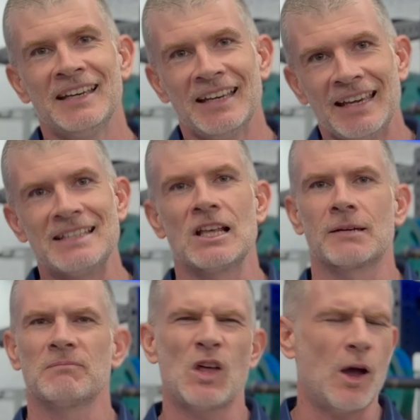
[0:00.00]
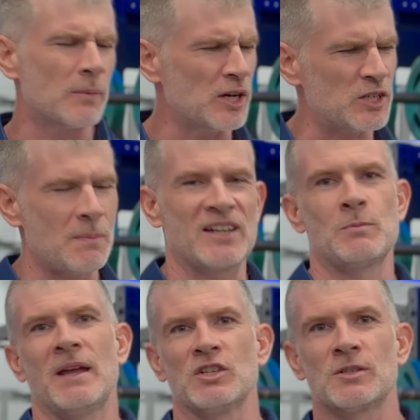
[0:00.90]
he's like, I'm going to smash
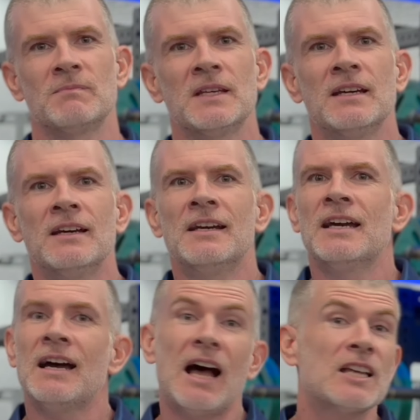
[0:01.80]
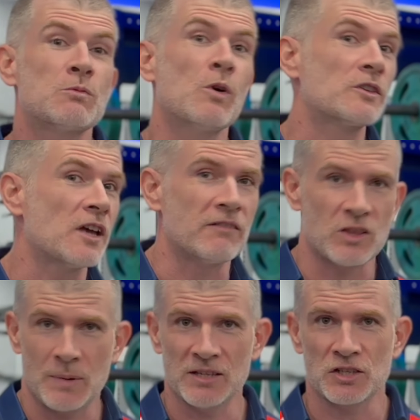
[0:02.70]
bench. Huss walks over to
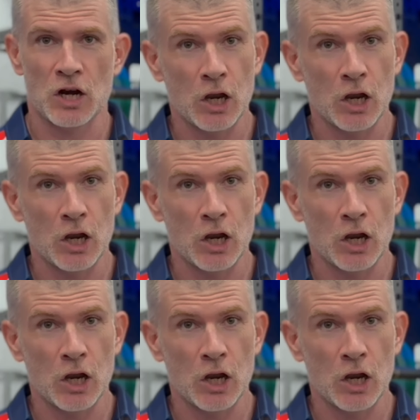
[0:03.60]
the bench,